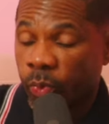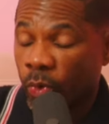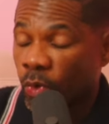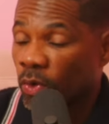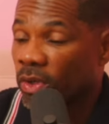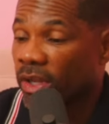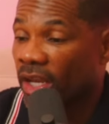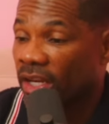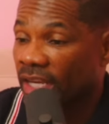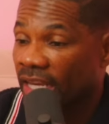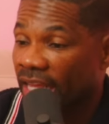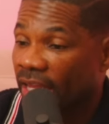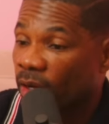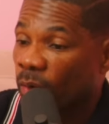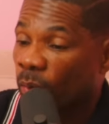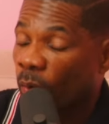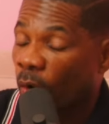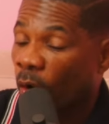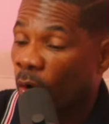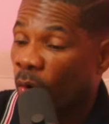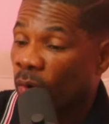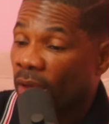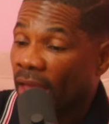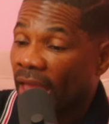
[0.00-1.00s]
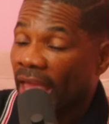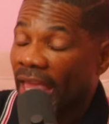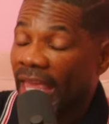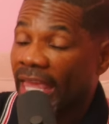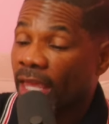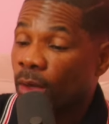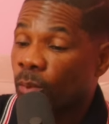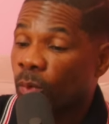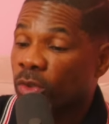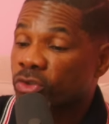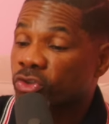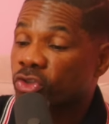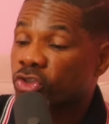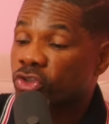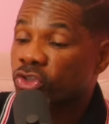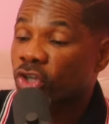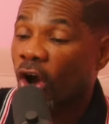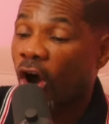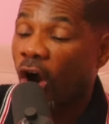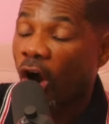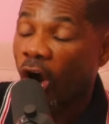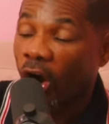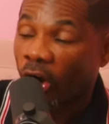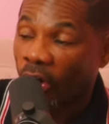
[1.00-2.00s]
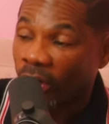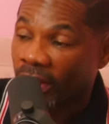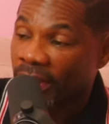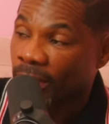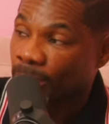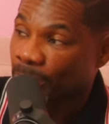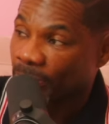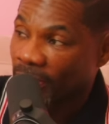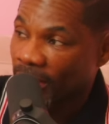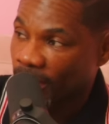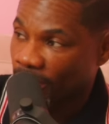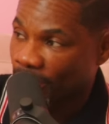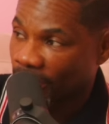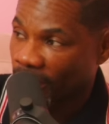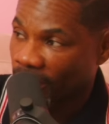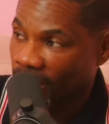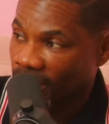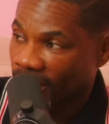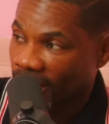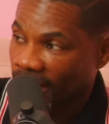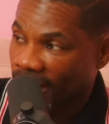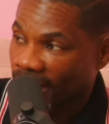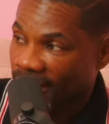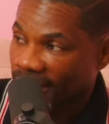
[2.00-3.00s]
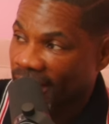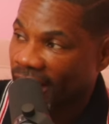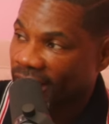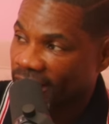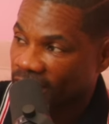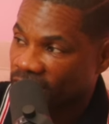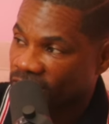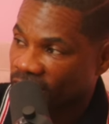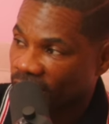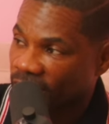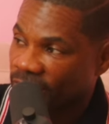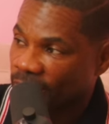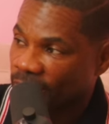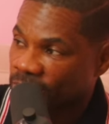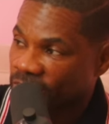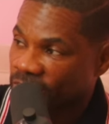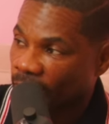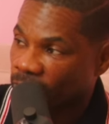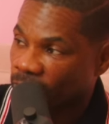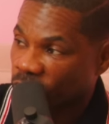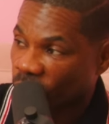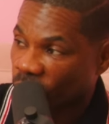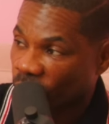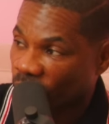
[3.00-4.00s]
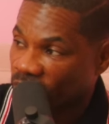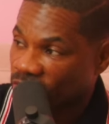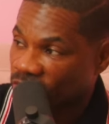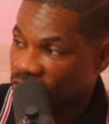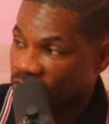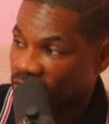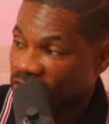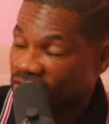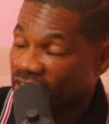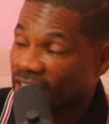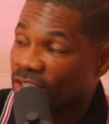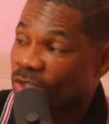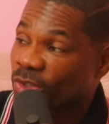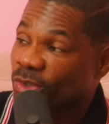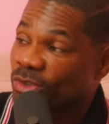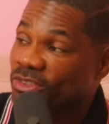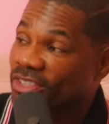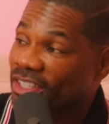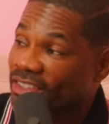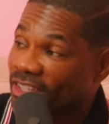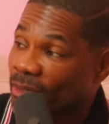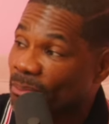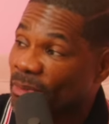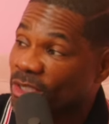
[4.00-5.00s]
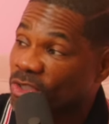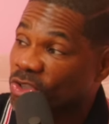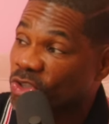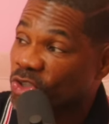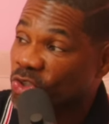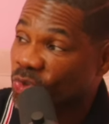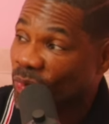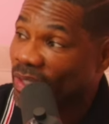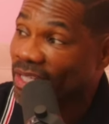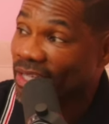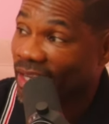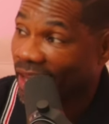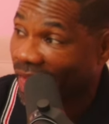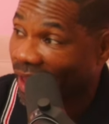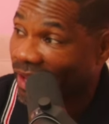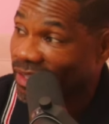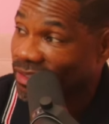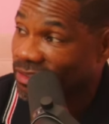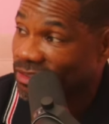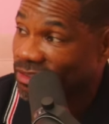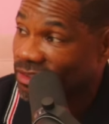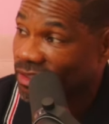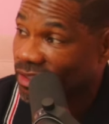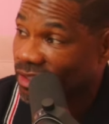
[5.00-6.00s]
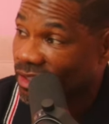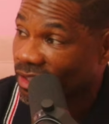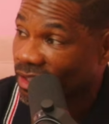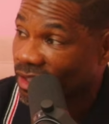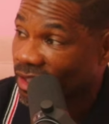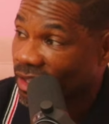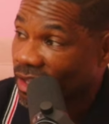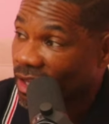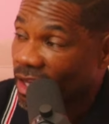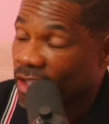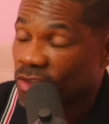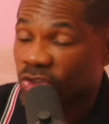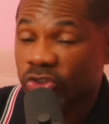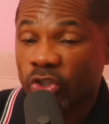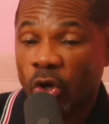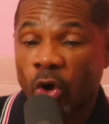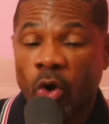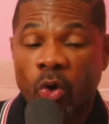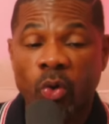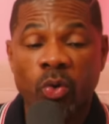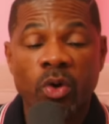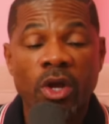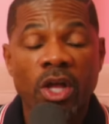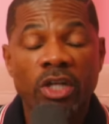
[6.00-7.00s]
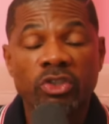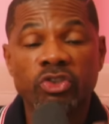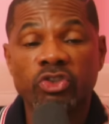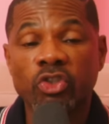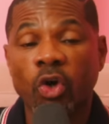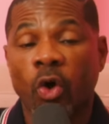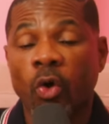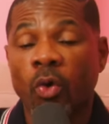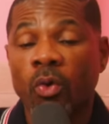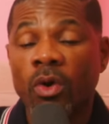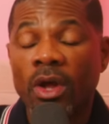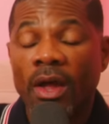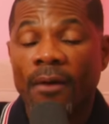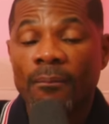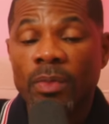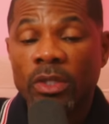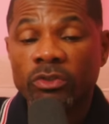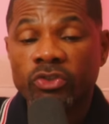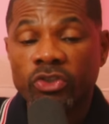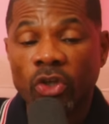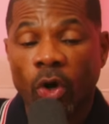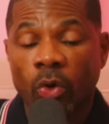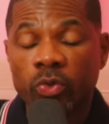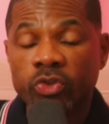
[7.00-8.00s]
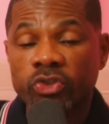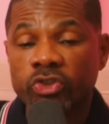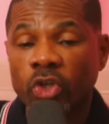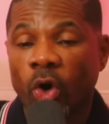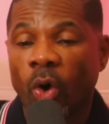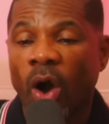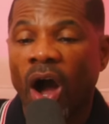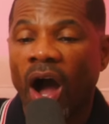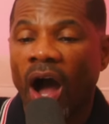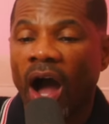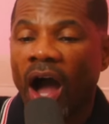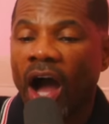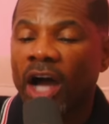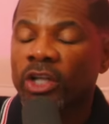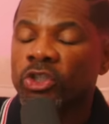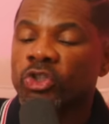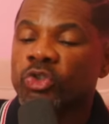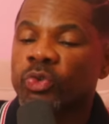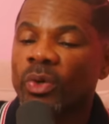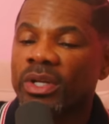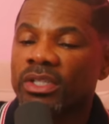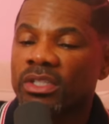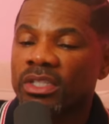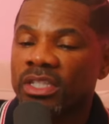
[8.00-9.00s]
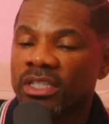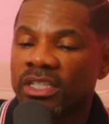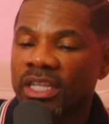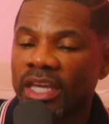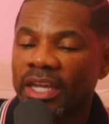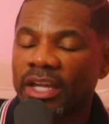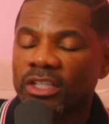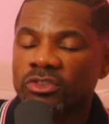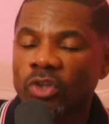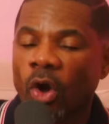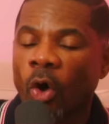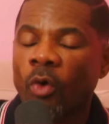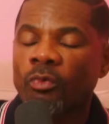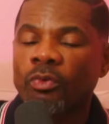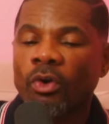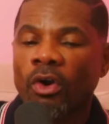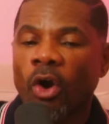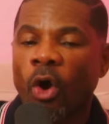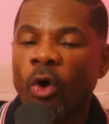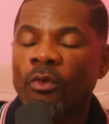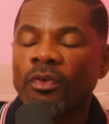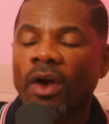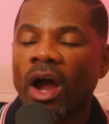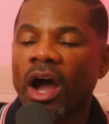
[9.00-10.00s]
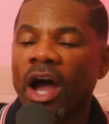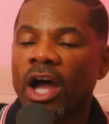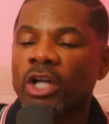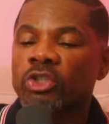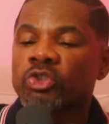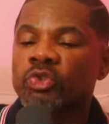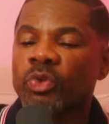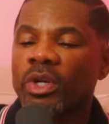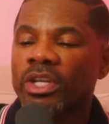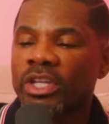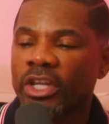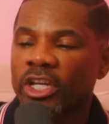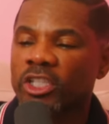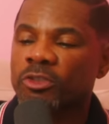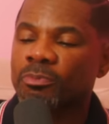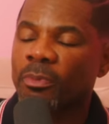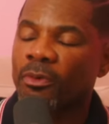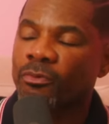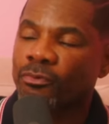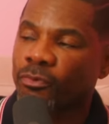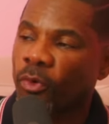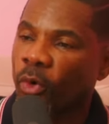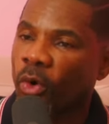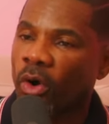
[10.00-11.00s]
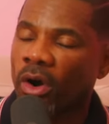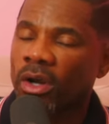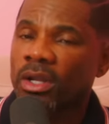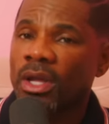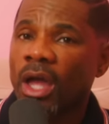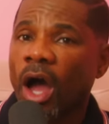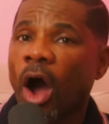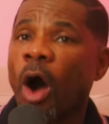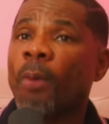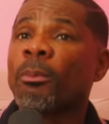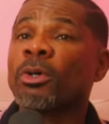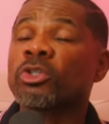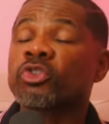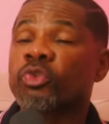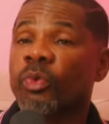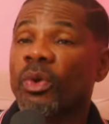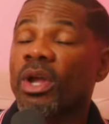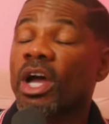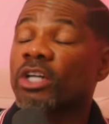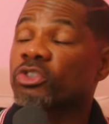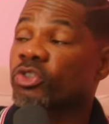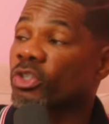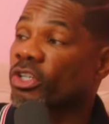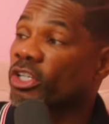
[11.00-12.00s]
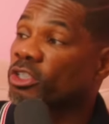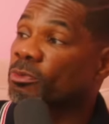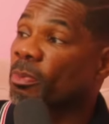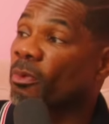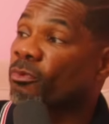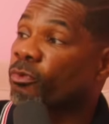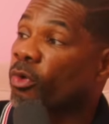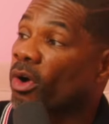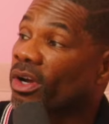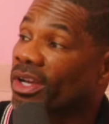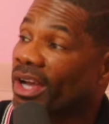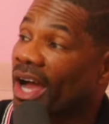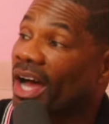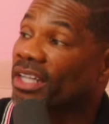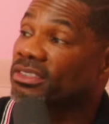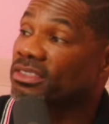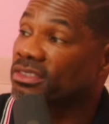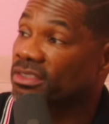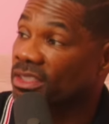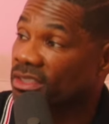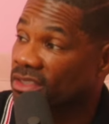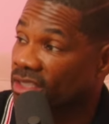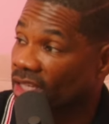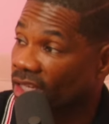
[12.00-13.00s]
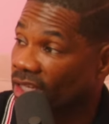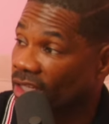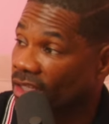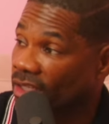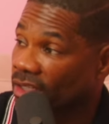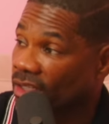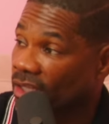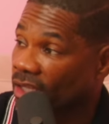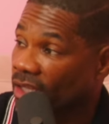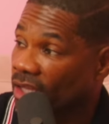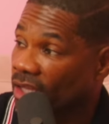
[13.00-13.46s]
ruler Nero, he was tarring people that considered themselves Christians and using them as streetlights. So 100 years, over 100 years before, almost 300 years before Constantine,